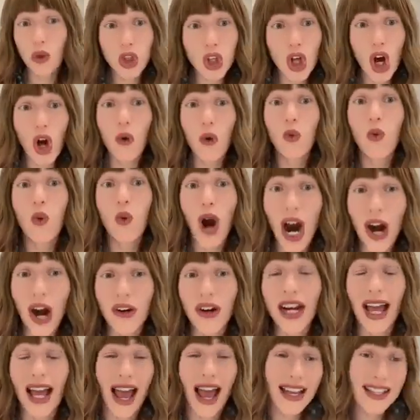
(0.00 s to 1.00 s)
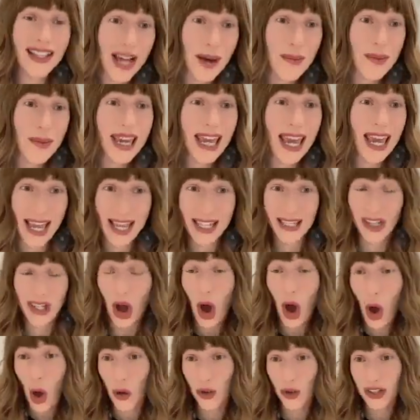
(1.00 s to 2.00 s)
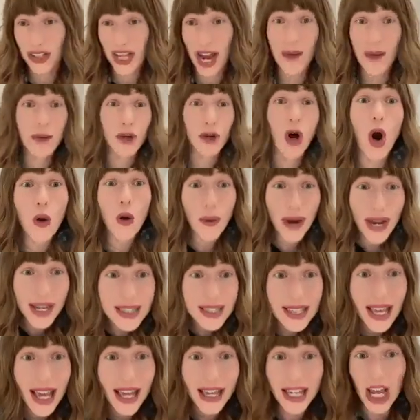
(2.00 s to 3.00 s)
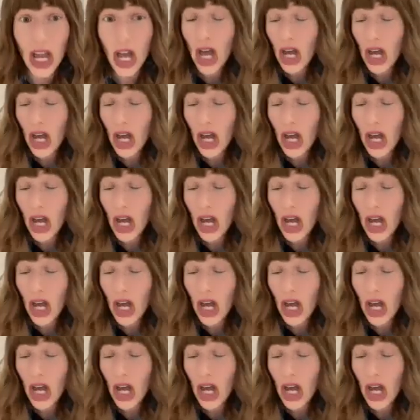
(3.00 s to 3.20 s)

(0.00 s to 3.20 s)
Worry. I tell my kids all the time, they're always like